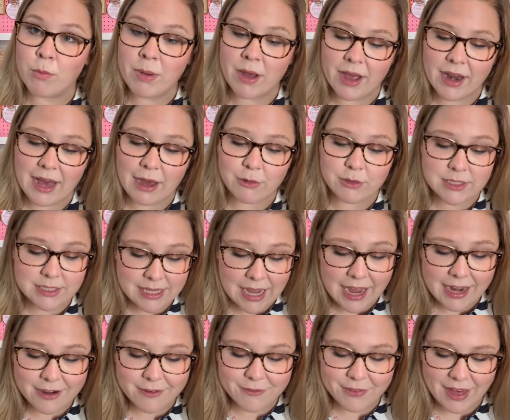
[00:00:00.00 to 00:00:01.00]
but
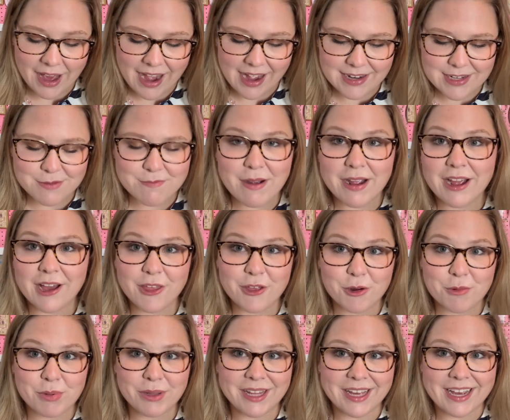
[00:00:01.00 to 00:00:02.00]
outside of that, my other
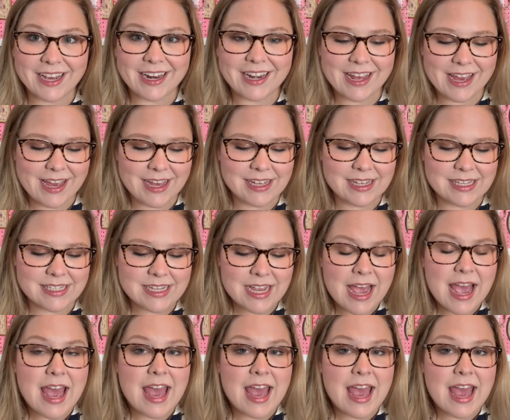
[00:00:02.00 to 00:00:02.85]
plan is